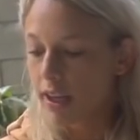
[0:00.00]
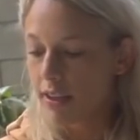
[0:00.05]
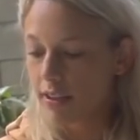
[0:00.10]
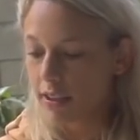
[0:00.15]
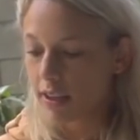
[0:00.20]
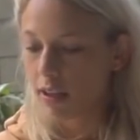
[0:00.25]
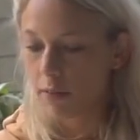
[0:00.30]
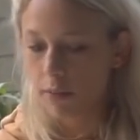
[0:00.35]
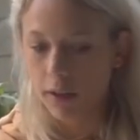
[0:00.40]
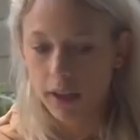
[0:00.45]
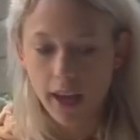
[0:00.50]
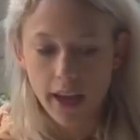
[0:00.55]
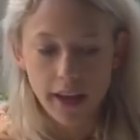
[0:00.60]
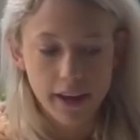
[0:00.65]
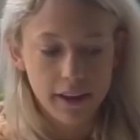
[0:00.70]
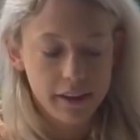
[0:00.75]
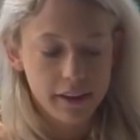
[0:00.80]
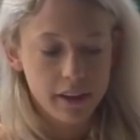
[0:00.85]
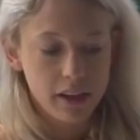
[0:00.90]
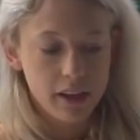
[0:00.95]
It's gonna be
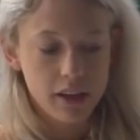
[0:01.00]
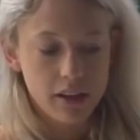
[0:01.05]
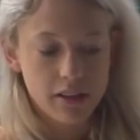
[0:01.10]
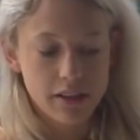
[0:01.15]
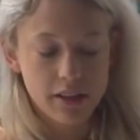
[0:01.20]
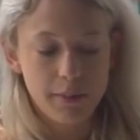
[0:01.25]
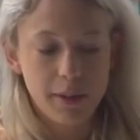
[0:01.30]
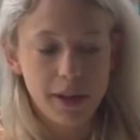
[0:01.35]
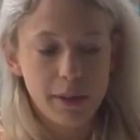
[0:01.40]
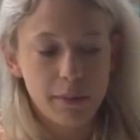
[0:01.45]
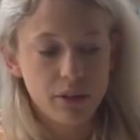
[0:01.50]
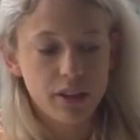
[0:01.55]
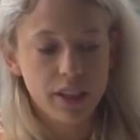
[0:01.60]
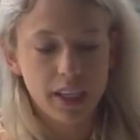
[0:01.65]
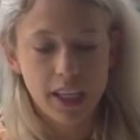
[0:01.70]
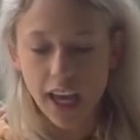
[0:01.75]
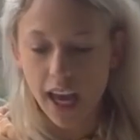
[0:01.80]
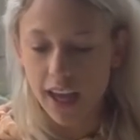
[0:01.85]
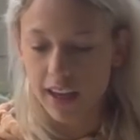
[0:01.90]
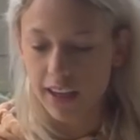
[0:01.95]
like, to be able to
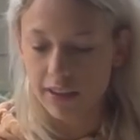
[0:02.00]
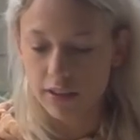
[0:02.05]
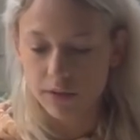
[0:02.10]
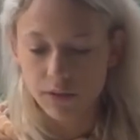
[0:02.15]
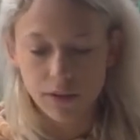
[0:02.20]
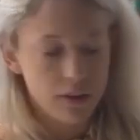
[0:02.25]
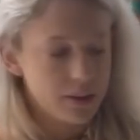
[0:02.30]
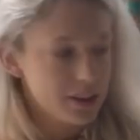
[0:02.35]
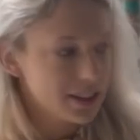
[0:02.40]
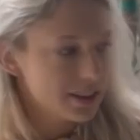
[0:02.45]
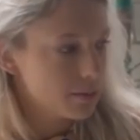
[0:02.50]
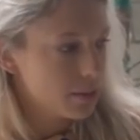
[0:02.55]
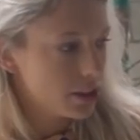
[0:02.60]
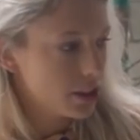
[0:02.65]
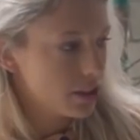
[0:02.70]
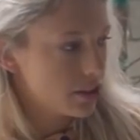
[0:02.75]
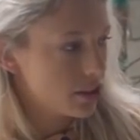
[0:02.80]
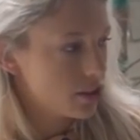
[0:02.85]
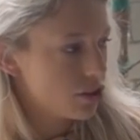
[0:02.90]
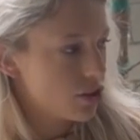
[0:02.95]
get his focus when
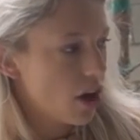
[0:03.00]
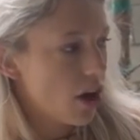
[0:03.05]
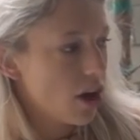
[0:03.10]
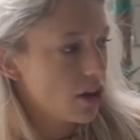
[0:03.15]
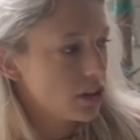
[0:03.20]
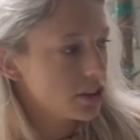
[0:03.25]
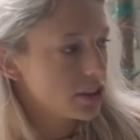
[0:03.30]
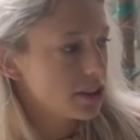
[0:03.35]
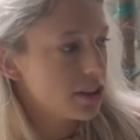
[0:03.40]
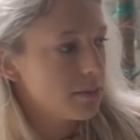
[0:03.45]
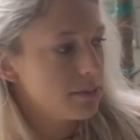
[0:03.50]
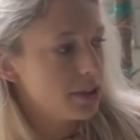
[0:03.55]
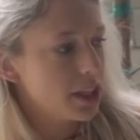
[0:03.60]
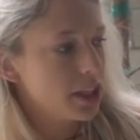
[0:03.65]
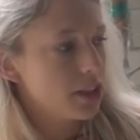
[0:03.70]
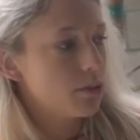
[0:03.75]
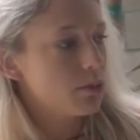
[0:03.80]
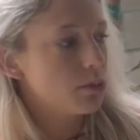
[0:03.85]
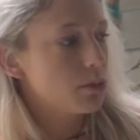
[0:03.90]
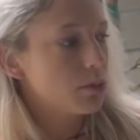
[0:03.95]
there's a dog or
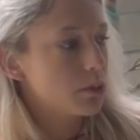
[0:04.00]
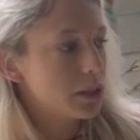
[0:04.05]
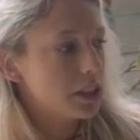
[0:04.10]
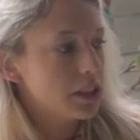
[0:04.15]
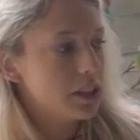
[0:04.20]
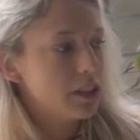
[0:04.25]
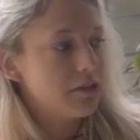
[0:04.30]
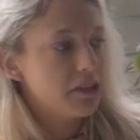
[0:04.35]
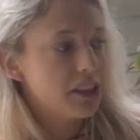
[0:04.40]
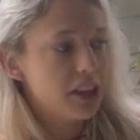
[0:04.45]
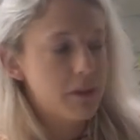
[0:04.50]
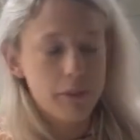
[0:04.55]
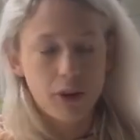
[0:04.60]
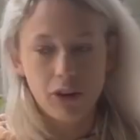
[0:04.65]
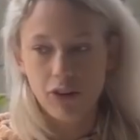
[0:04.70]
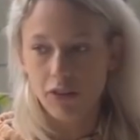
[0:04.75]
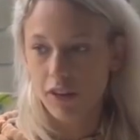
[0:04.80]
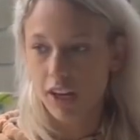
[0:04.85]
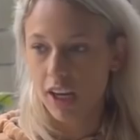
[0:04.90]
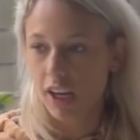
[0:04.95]
something really, really
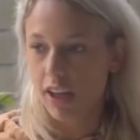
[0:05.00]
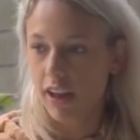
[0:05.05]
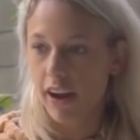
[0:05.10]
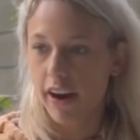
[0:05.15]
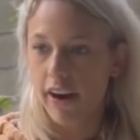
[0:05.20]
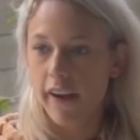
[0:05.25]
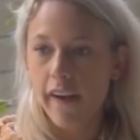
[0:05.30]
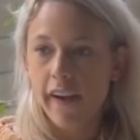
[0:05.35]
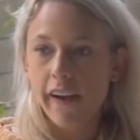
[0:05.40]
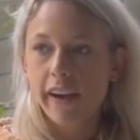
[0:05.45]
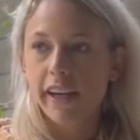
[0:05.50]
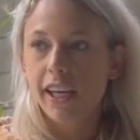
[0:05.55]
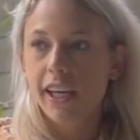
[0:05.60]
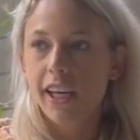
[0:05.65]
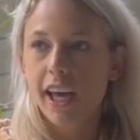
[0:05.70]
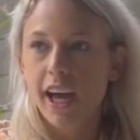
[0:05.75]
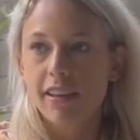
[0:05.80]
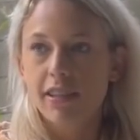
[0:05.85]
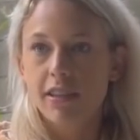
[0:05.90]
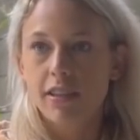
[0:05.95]
motivating there,
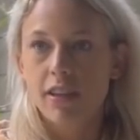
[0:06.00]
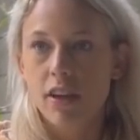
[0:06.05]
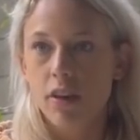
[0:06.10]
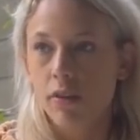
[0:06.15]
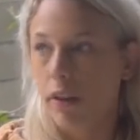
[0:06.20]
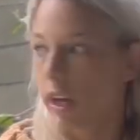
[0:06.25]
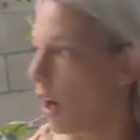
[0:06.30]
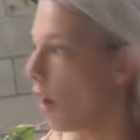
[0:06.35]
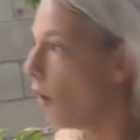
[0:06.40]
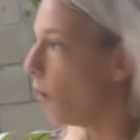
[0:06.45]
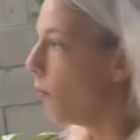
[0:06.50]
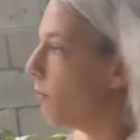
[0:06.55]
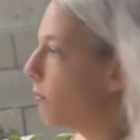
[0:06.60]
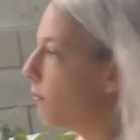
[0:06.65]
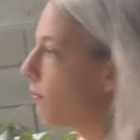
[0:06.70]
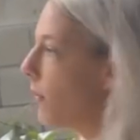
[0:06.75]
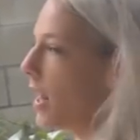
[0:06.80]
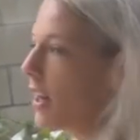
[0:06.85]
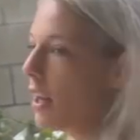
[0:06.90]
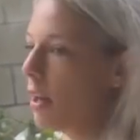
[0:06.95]
he has to know like, oh,
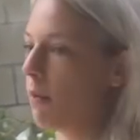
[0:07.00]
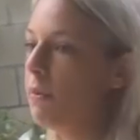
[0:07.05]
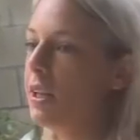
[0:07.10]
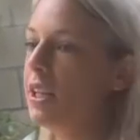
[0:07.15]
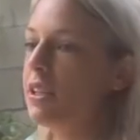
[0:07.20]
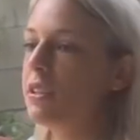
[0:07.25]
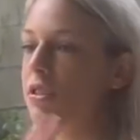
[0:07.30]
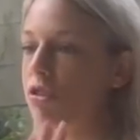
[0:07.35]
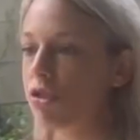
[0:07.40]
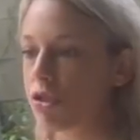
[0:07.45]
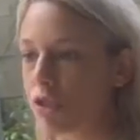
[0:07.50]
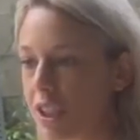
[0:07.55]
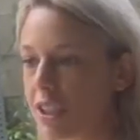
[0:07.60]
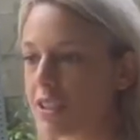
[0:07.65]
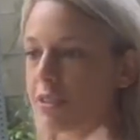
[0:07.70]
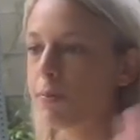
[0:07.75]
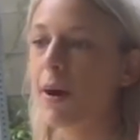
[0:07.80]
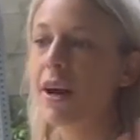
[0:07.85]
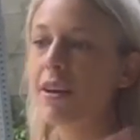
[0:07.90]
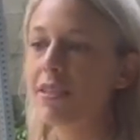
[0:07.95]
my name means
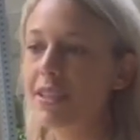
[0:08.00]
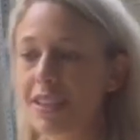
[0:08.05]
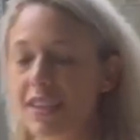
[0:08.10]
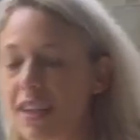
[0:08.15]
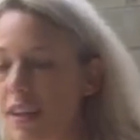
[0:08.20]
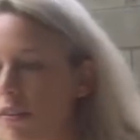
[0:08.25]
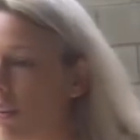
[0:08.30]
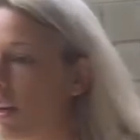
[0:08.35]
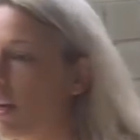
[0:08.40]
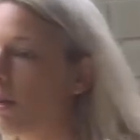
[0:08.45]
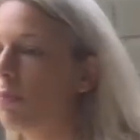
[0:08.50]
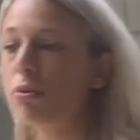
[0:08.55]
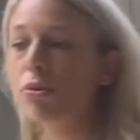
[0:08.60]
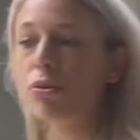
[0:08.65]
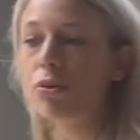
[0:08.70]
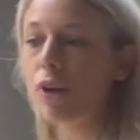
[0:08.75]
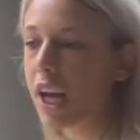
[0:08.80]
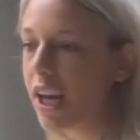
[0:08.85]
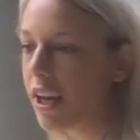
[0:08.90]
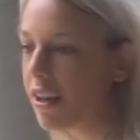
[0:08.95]
treats, positivity,
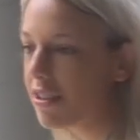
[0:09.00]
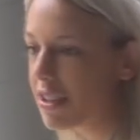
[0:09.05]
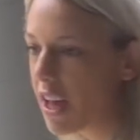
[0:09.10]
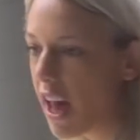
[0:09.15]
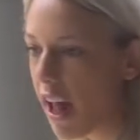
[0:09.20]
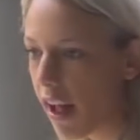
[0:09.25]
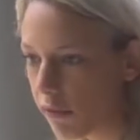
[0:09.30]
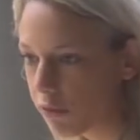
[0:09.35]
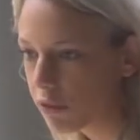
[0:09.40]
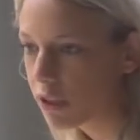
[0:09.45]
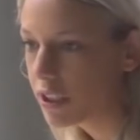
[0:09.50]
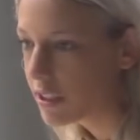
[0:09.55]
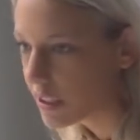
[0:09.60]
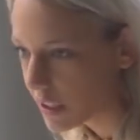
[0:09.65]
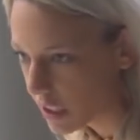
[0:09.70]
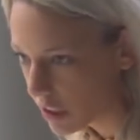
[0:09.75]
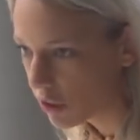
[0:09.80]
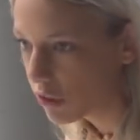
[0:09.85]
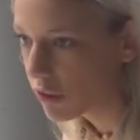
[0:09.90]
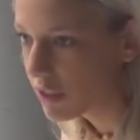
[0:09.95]
praise every
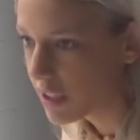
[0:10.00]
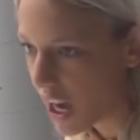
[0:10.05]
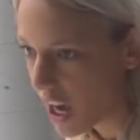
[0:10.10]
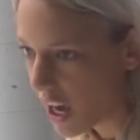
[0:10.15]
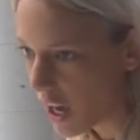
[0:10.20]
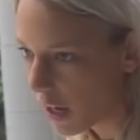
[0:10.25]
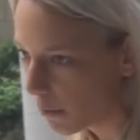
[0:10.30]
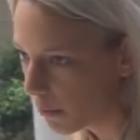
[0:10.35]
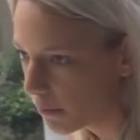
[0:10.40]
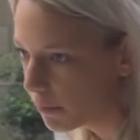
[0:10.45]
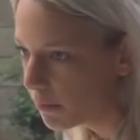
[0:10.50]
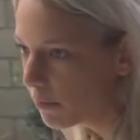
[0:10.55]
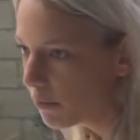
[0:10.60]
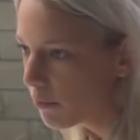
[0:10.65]
single time.